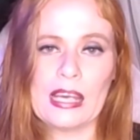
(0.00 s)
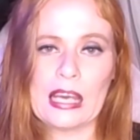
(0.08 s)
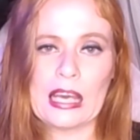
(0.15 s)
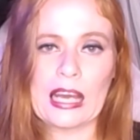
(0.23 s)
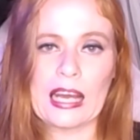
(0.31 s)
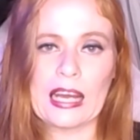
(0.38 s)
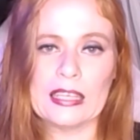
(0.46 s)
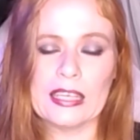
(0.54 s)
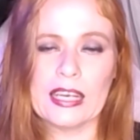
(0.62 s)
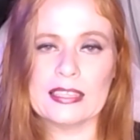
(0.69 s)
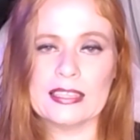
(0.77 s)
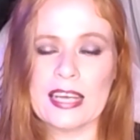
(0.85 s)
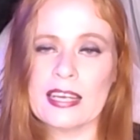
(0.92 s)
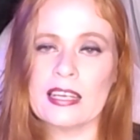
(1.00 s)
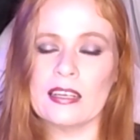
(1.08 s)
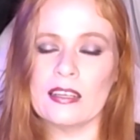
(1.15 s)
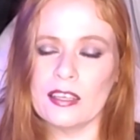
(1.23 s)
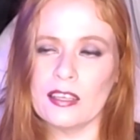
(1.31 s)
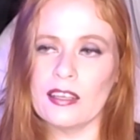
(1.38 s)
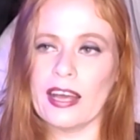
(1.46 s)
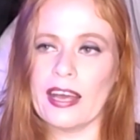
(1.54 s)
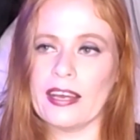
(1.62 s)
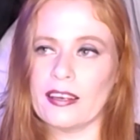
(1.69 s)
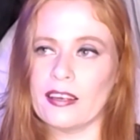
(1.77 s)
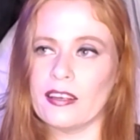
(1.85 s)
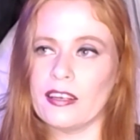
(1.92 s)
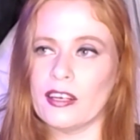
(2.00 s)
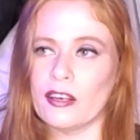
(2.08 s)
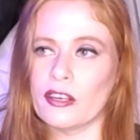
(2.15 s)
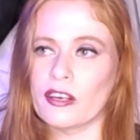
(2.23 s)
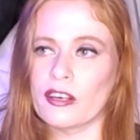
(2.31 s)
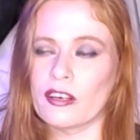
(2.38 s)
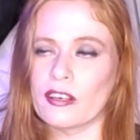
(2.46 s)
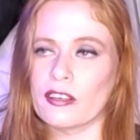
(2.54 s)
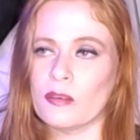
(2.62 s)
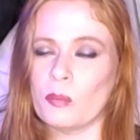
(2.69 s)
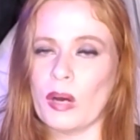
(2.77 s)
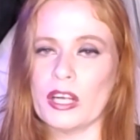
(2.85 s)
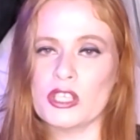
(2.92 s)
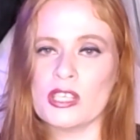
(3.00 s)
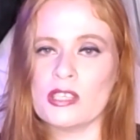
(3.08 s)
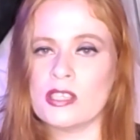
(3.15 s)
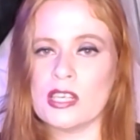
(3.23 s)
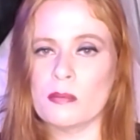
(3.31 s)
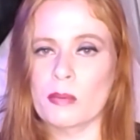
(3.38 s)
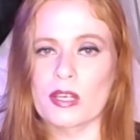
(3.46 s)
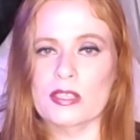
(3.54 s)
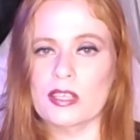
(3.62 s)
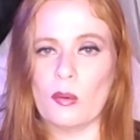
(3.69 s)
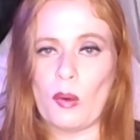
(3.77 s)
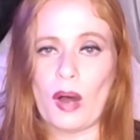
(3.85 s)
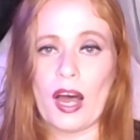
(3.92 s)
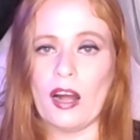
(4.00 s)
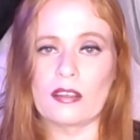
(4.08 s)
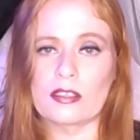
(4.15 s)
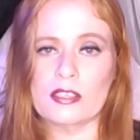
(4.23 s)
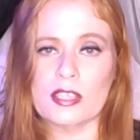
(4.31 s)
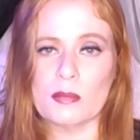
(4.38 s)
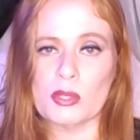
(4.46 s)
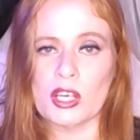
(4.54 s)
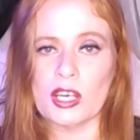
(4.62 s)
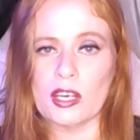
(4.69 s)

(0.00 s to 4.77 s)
Yeah, you gotta take it a little like, you know, you're watching zebras in the wild or some